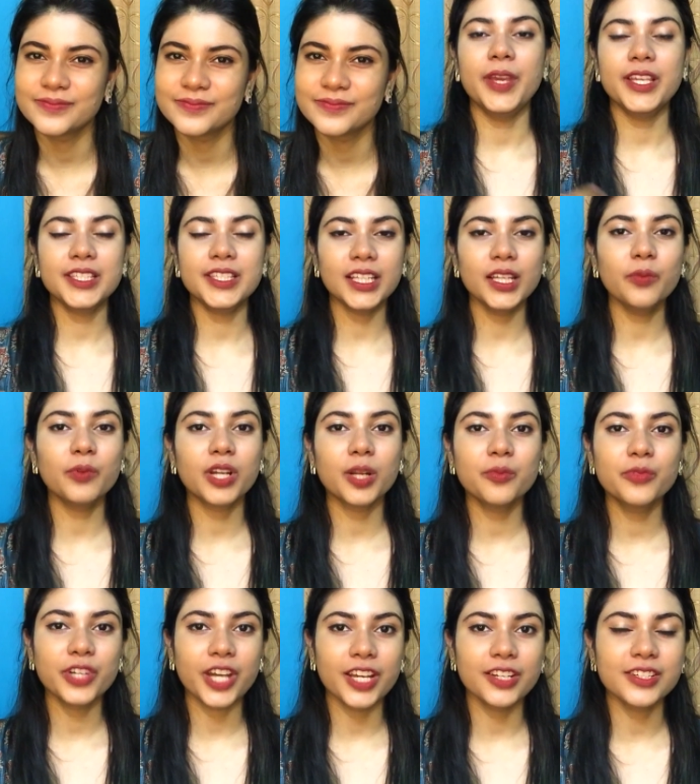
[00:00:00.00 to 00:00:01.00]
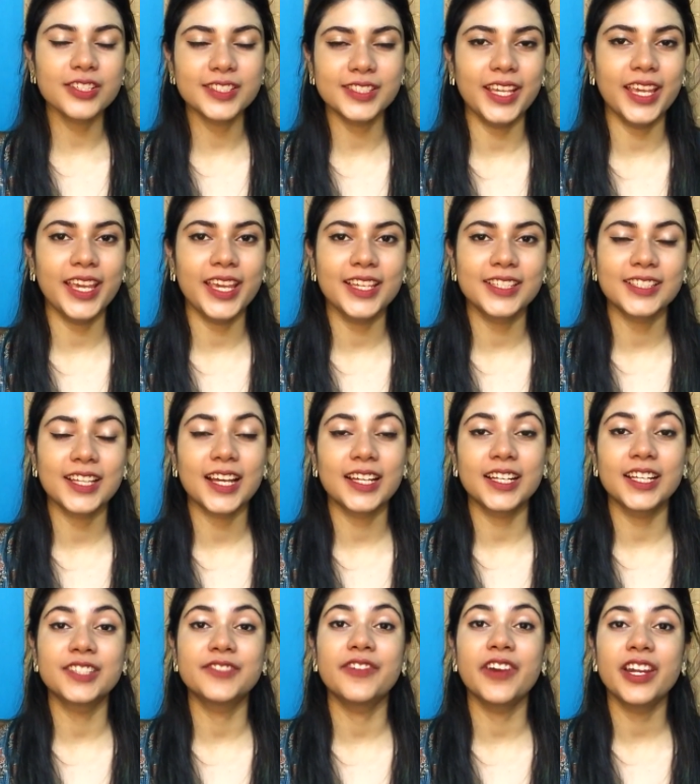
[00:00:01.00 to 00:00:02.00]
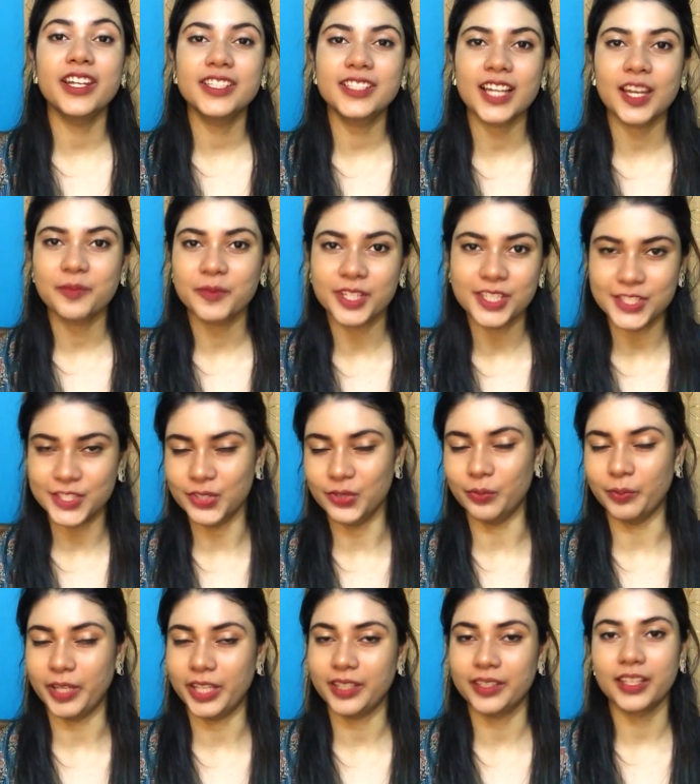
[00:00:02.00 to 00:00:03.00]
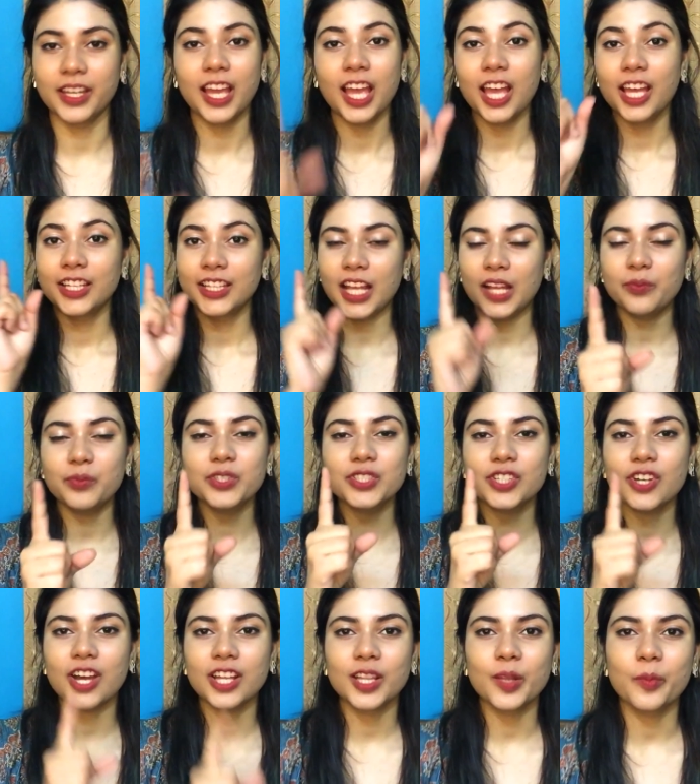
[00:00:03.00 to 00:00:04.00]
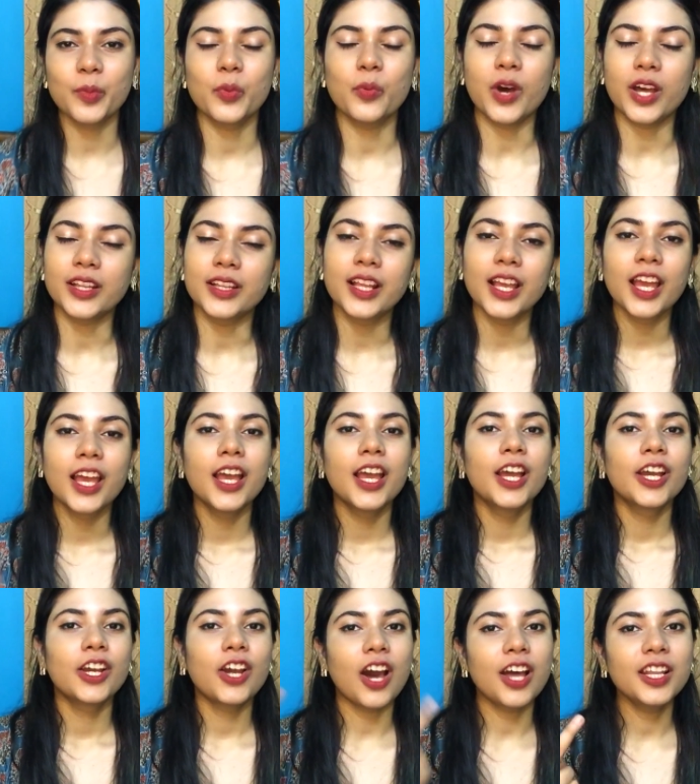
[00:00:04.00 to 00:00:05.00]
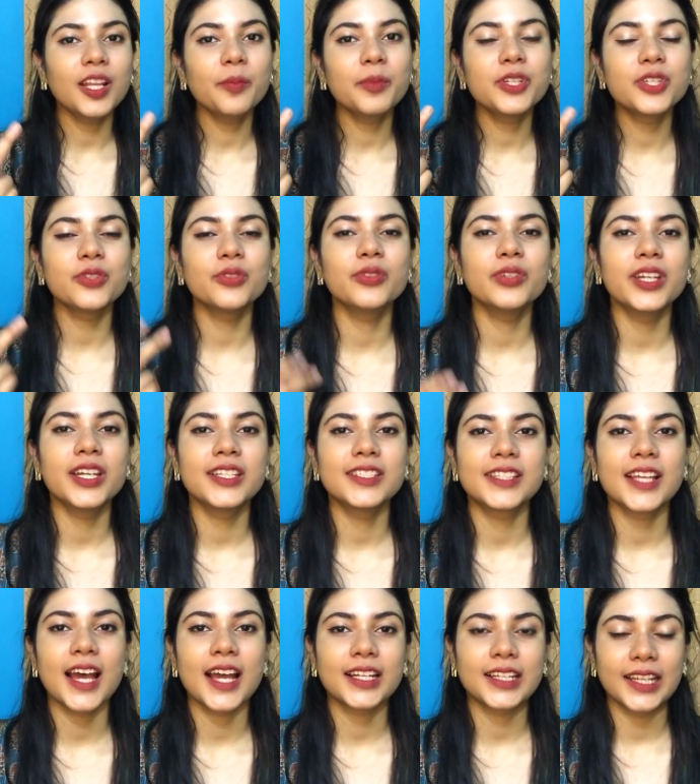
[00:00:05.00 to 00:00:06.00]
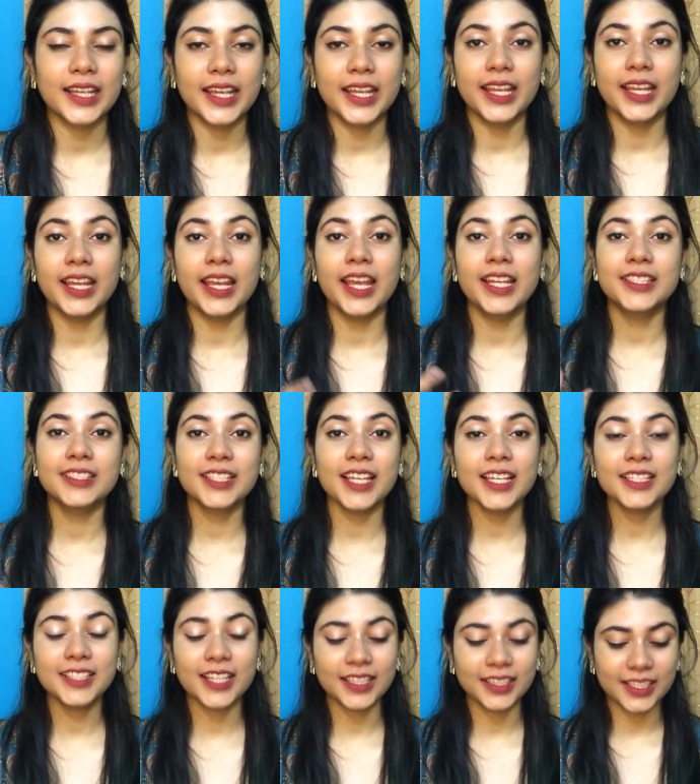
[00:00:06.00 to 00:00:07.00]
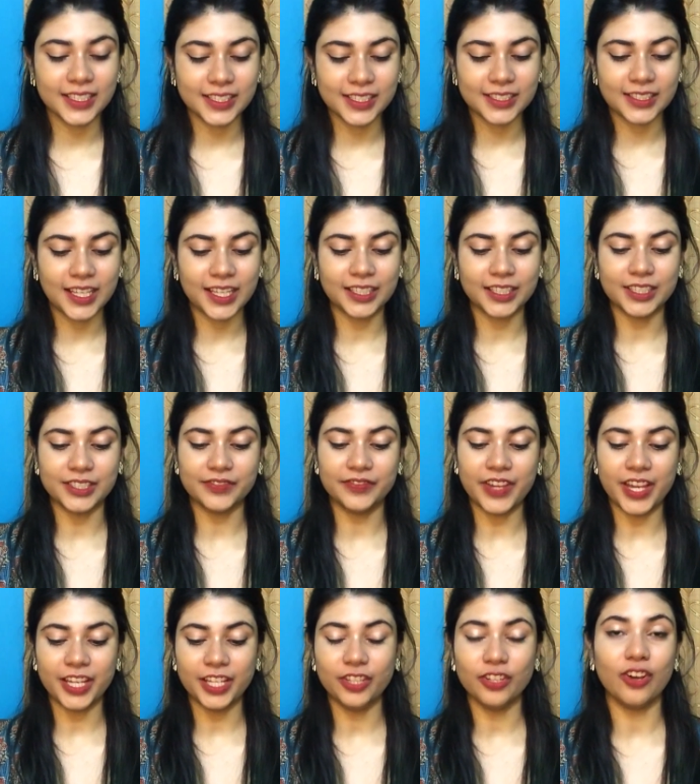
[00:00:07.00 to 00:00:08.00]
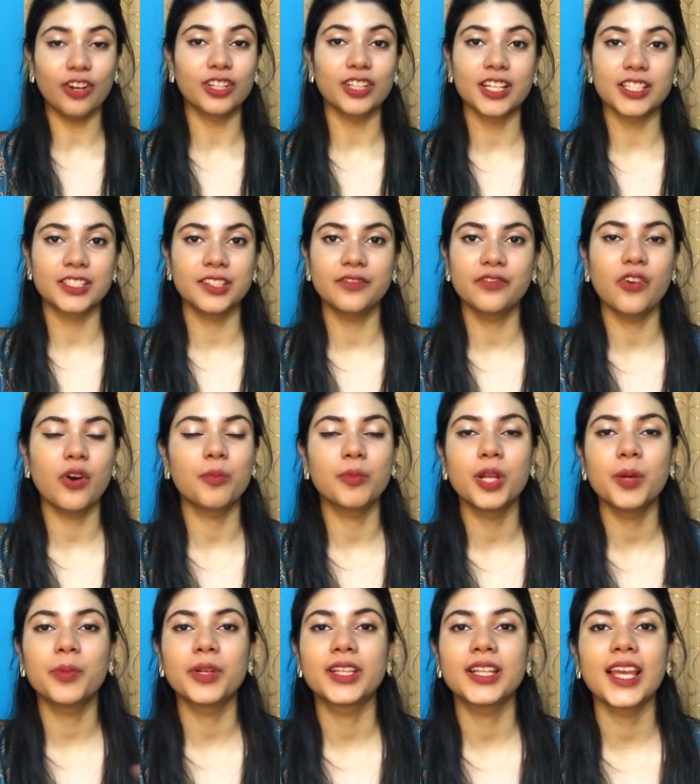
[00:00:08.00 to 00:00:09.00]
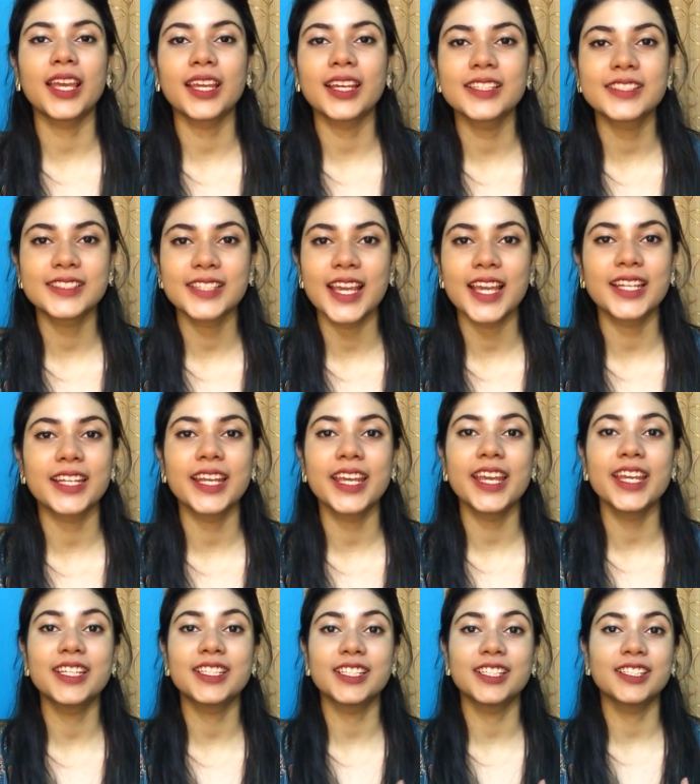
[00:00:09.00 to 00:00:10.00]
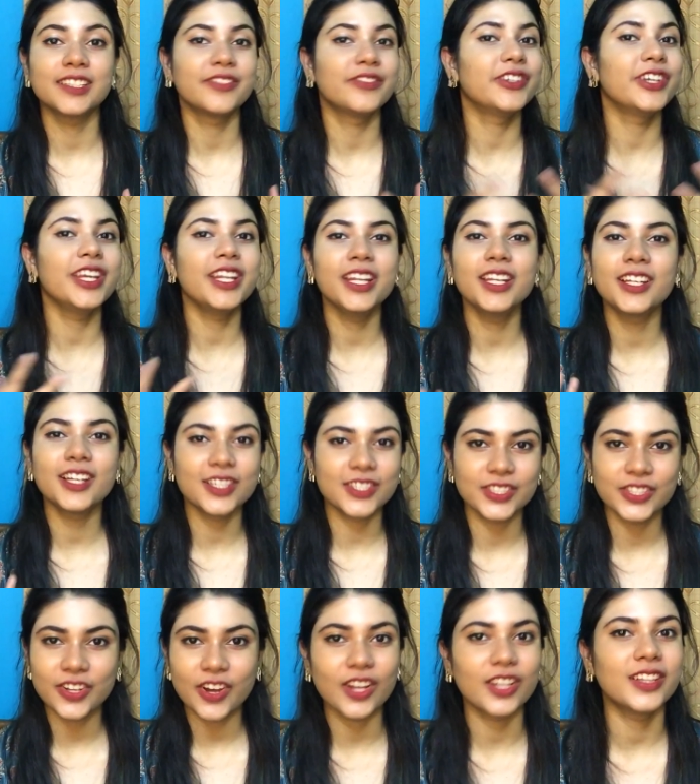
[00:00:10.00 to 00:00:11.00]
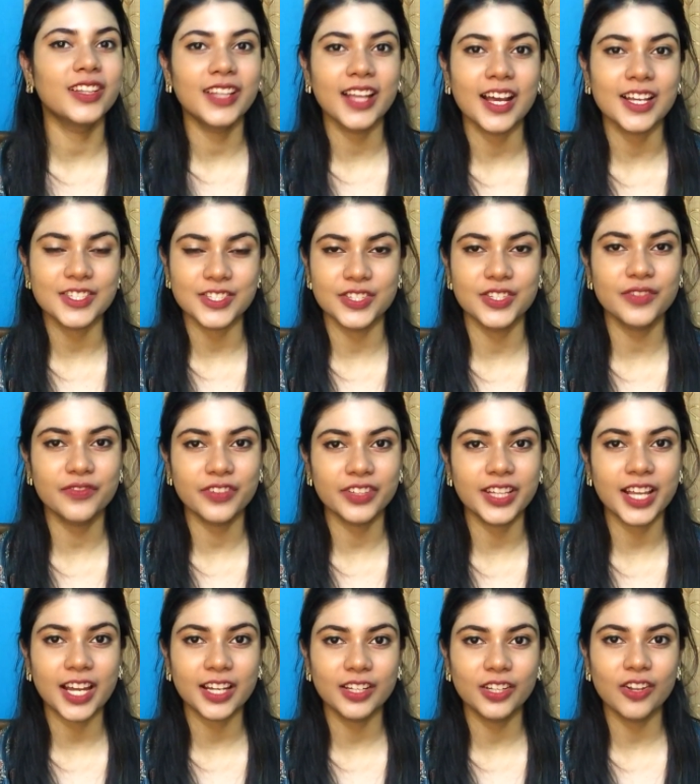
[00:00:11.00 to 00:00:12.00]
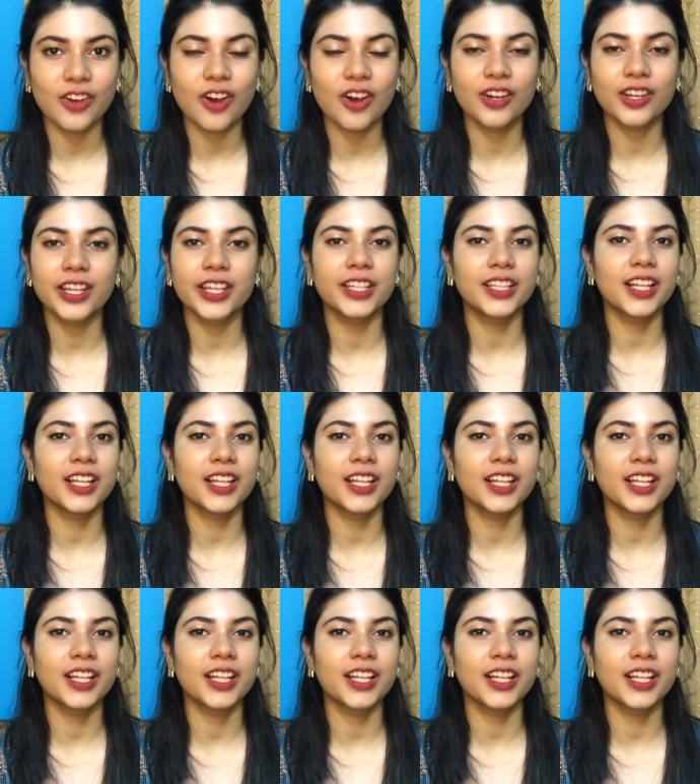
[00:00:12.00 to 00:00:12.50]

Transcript: Basically, what I'm trying to say is that it's very time consuming. That was con number one. Con number two is that it says that this is like this very long lasting formula, but like I said, it really does not last you for that long.